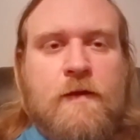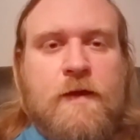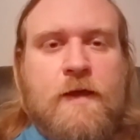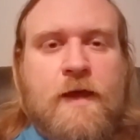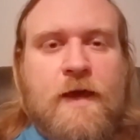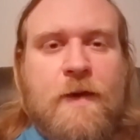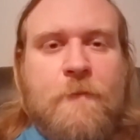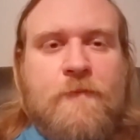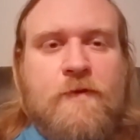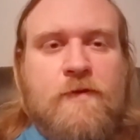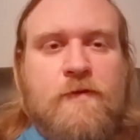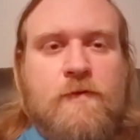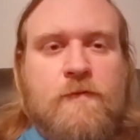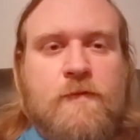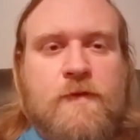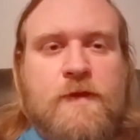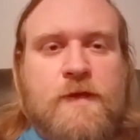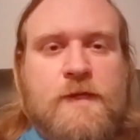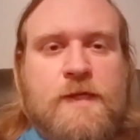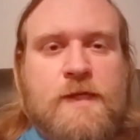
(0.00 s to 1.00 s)
Capitol
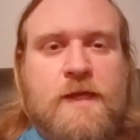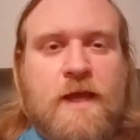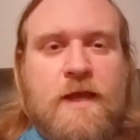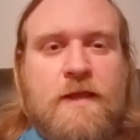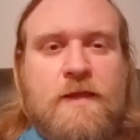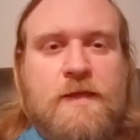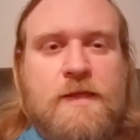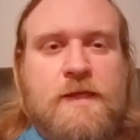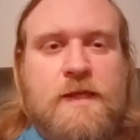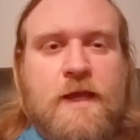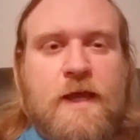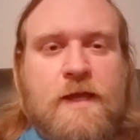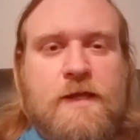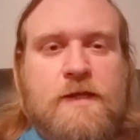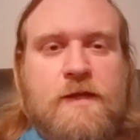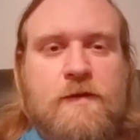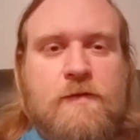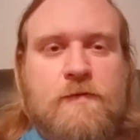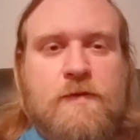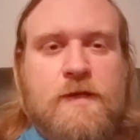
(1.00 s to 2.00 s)
with a Satan
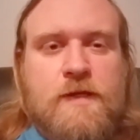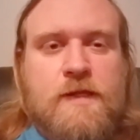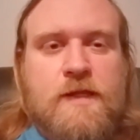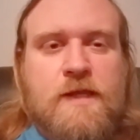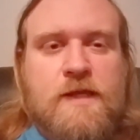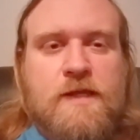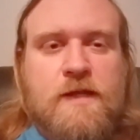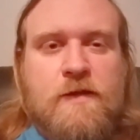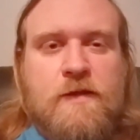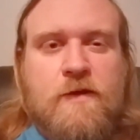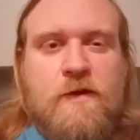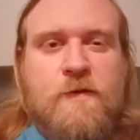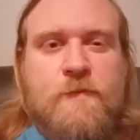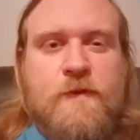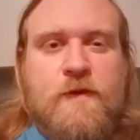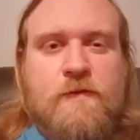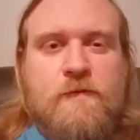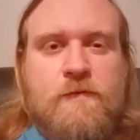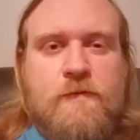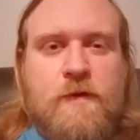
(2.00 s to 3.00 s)
statue. Does this alarm
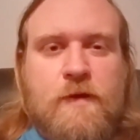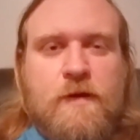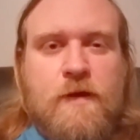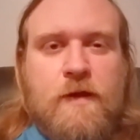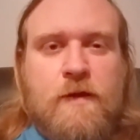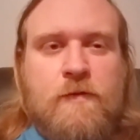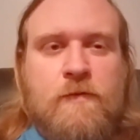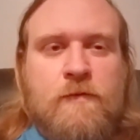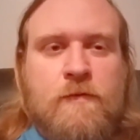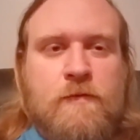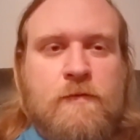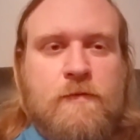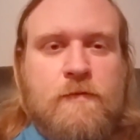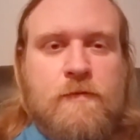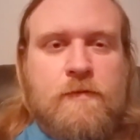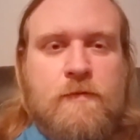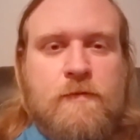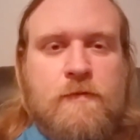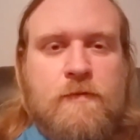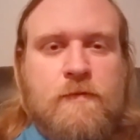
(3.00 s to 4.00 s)
you? No.
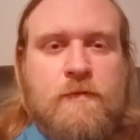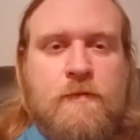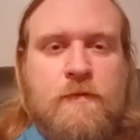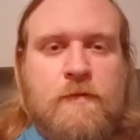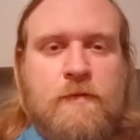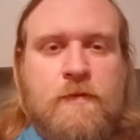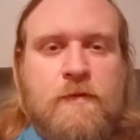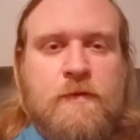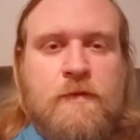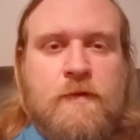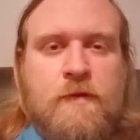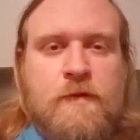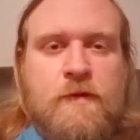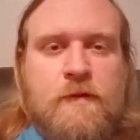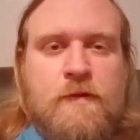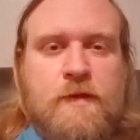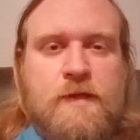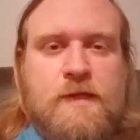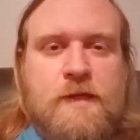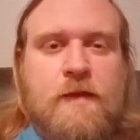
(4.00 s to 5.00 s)

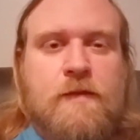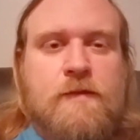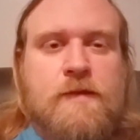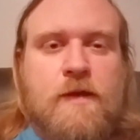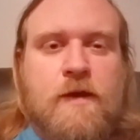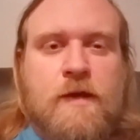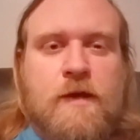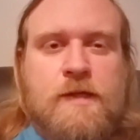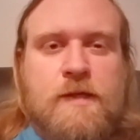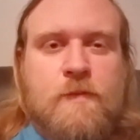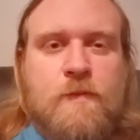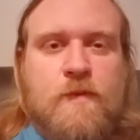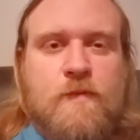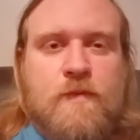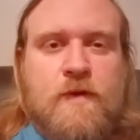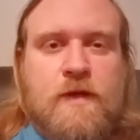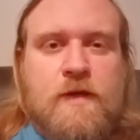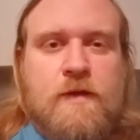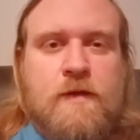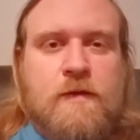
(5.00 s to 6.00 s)
Sounds awesome to
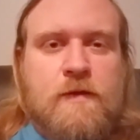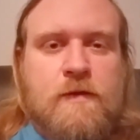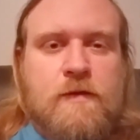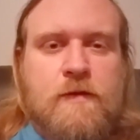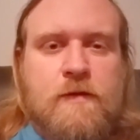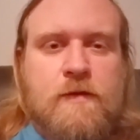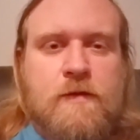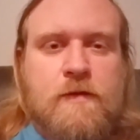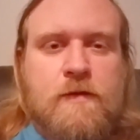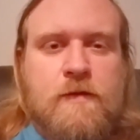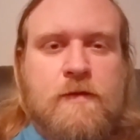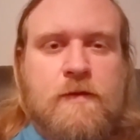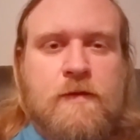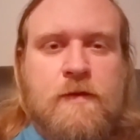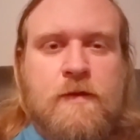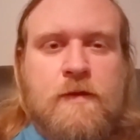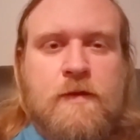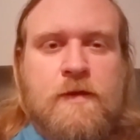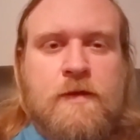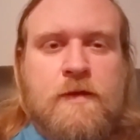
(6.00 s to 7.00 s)
me.
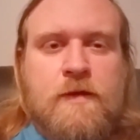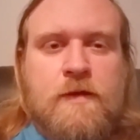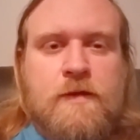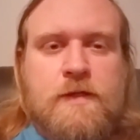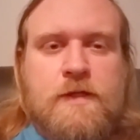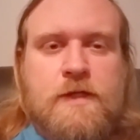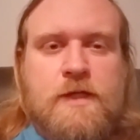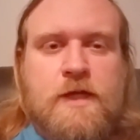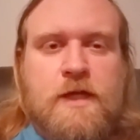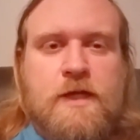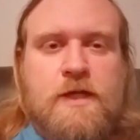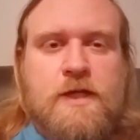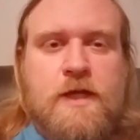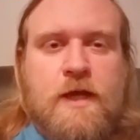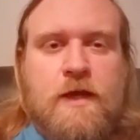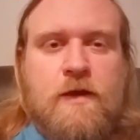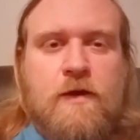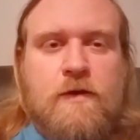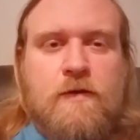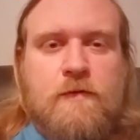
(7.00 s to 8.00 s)

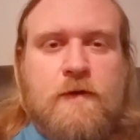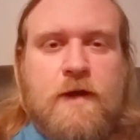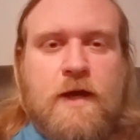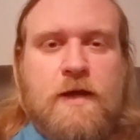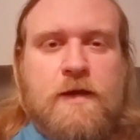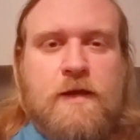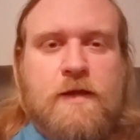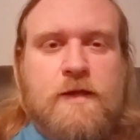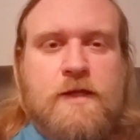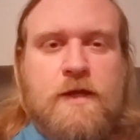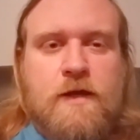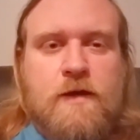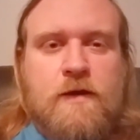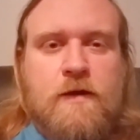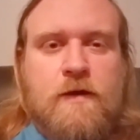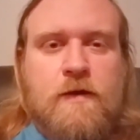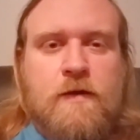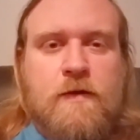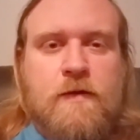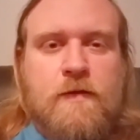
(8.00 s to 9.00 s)
Chi-J on a rocking
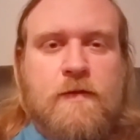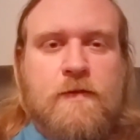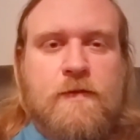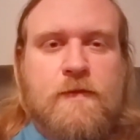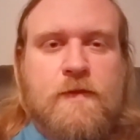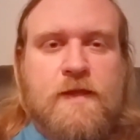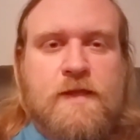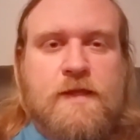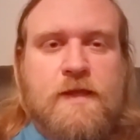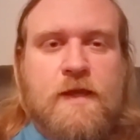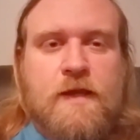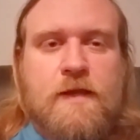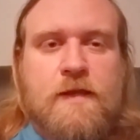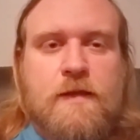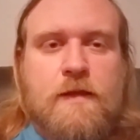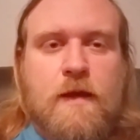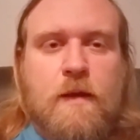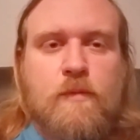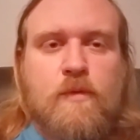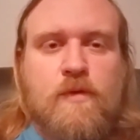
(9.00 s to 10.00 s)
chair? That's like
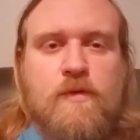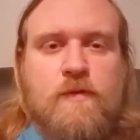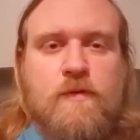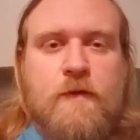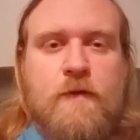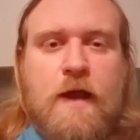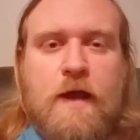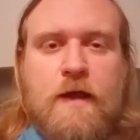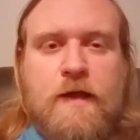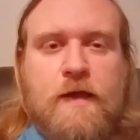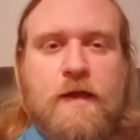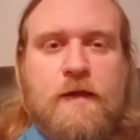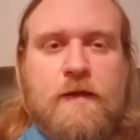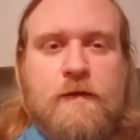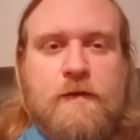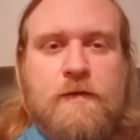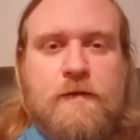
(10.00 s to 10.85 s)
double the rocking.